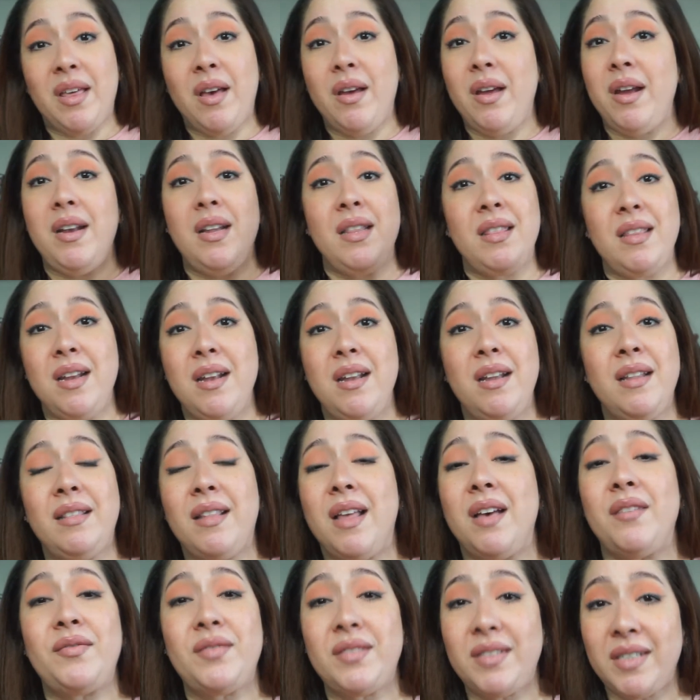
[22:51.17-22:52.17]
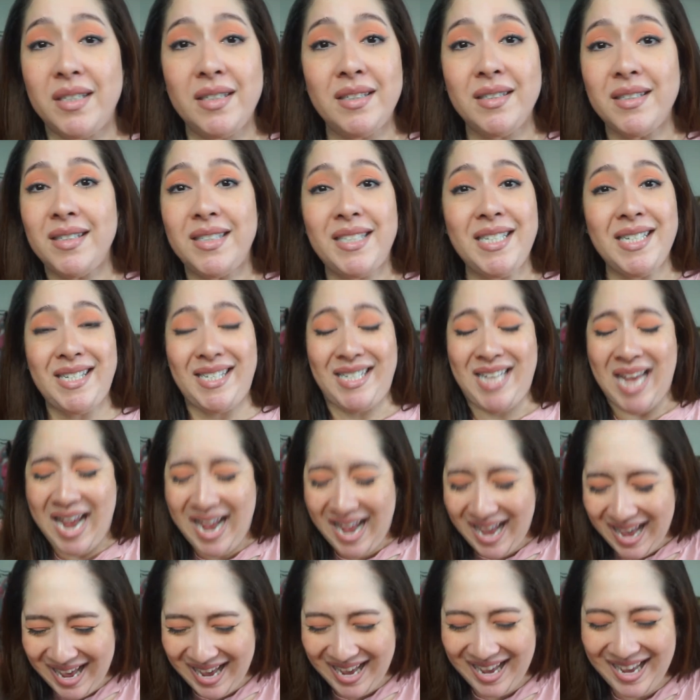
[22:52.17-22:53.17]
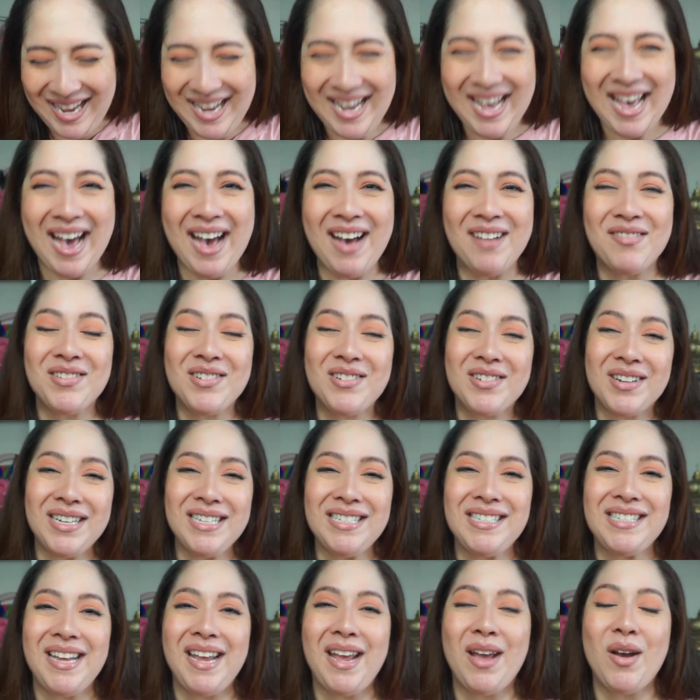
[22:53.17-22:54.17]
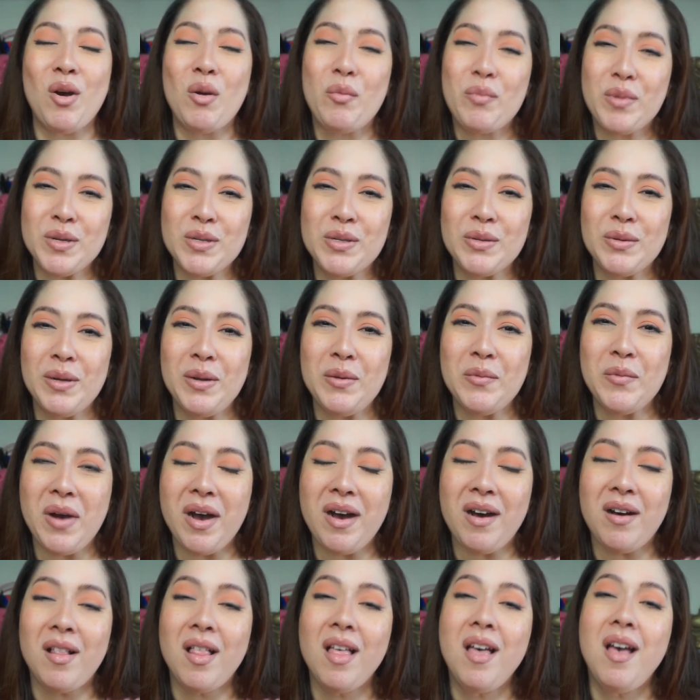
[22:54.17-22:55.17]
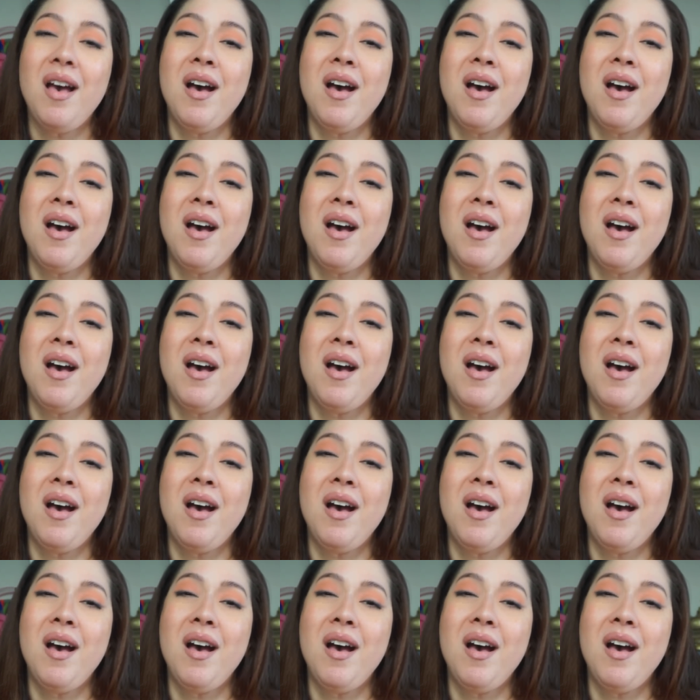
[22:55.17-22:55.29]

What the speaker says: anything left to say, have a great day. I hope you're doing well.